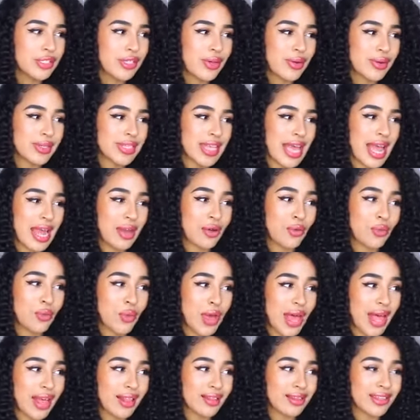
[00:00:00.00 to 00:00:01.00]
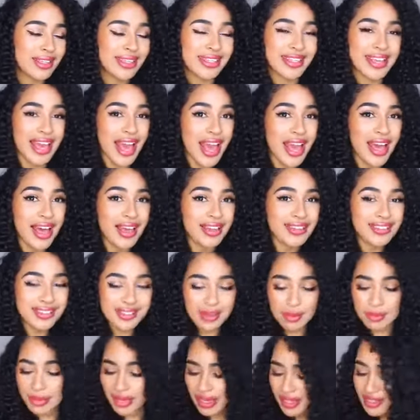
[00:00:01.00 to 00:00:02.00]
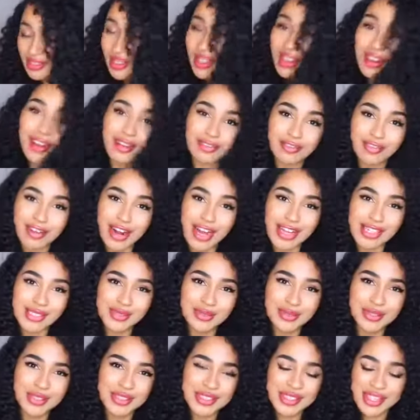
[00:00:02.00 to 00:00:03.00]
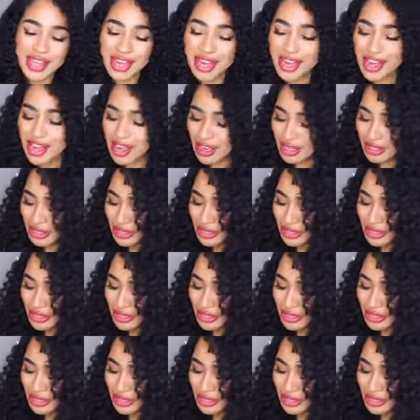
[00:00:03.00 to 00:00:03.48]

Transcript: So I was like, well, yes, because I love rice water.